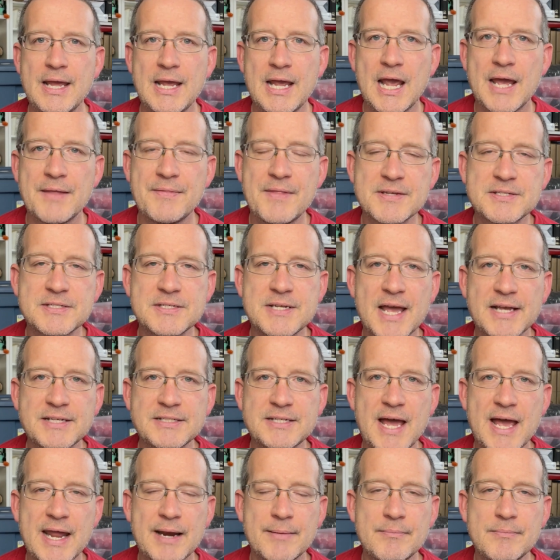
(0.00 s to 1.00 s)
And this next
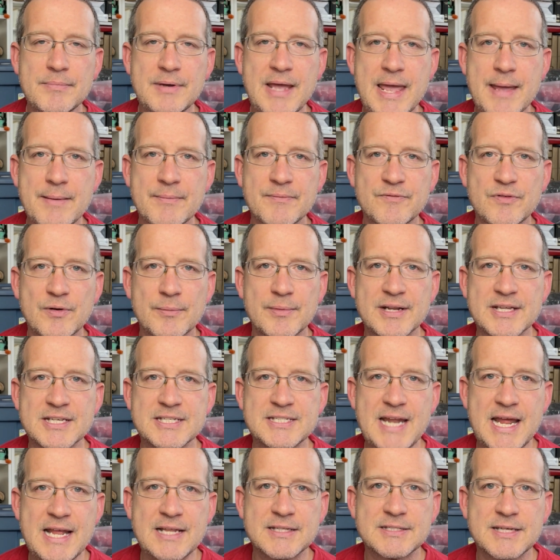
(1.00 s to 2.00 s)
item came from an
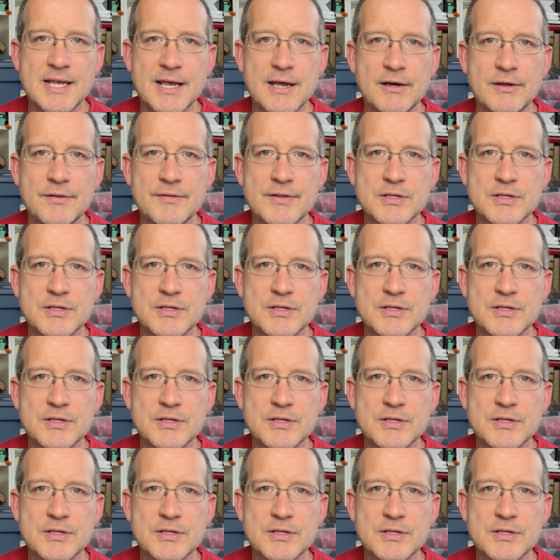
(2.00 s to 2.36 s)
estate sale.